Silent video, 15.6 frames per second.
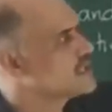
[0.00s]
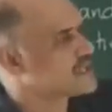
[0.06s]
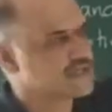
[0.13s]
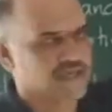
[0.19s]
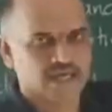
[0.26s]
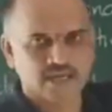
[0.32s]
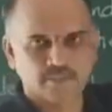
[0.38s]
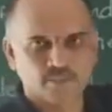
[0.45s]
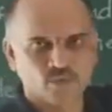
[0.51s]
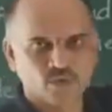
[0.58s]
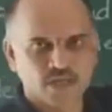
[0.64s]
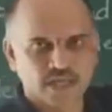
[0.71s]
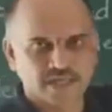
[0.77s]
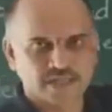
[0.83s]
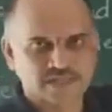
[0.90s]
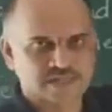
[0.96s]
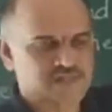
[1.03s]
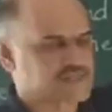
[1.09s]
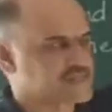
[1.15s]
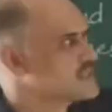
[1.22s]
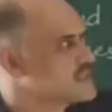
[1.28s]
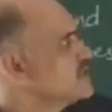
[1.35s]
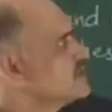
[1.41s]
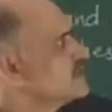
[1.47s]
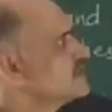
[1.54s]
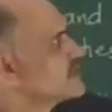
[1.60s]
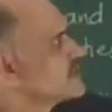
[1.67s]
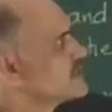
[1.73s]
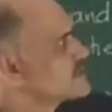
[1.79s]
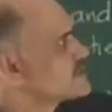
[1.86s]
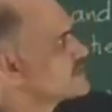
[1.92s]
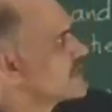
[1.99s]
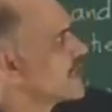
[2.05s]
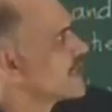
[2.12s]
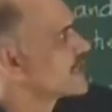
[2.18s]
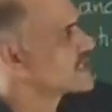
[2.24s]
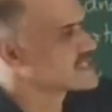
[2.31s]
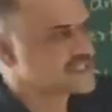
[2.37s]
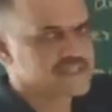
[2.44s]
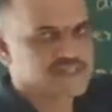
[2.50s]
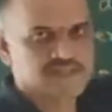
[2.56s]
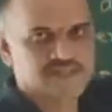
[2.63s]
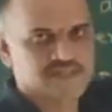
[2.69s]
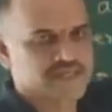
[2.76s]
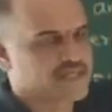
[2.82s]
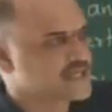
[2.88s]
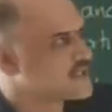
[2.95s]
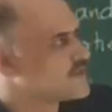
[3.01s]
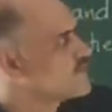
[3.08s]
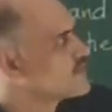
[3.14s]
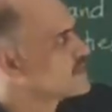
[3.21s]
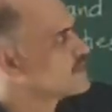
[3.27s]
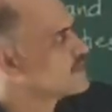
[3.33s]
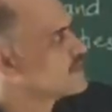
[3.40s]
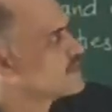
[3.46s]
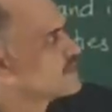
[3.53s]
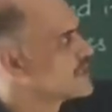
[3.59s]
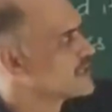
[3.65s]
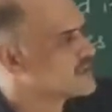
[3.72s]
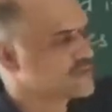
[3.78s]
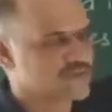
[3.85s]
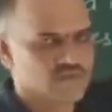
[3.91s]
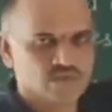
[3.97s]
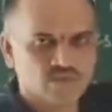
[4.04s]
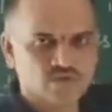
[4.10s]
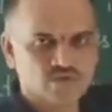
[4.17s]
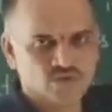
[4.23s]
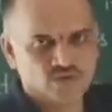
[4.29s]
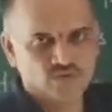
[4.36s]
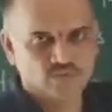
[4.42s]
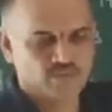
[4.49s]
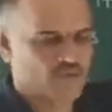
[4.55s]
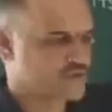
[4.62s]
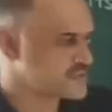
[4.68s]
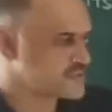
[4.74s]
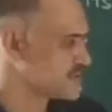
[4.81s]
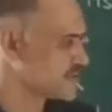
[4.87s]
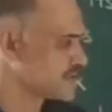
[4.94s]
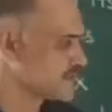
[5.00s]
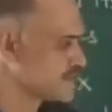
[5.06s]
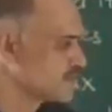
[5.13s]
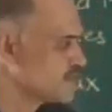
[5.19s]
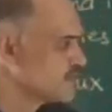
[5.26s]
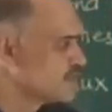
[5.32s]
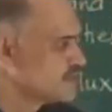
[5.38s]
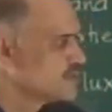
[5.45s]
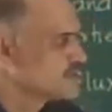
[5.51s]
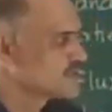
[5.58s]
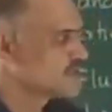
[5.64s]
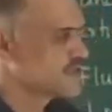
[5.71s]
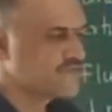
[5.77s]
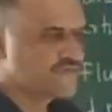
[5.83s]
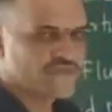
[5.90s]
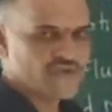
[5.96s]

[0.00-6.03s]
dipole axis. Its direction is taken from negative to positive. So if you